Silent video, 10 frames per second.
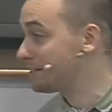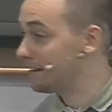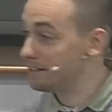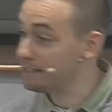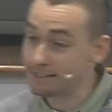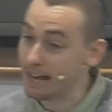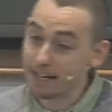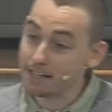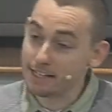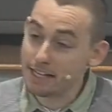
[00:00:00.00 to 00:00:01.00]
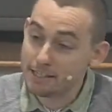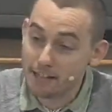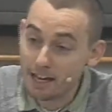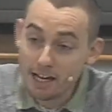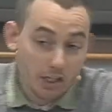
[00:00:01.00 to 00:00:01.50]
to deity,
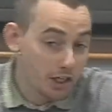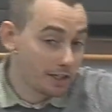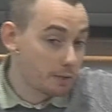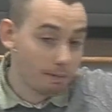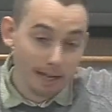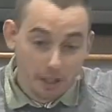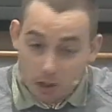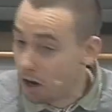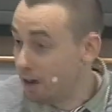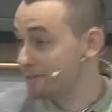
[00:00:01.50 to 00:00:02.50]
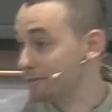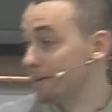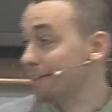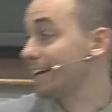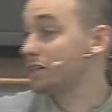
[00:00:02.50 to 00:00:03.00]
to Jesus being God,
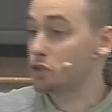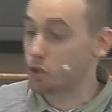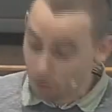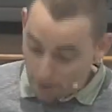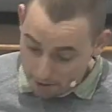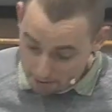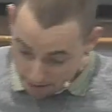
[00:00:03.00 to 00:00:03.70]
although that is true.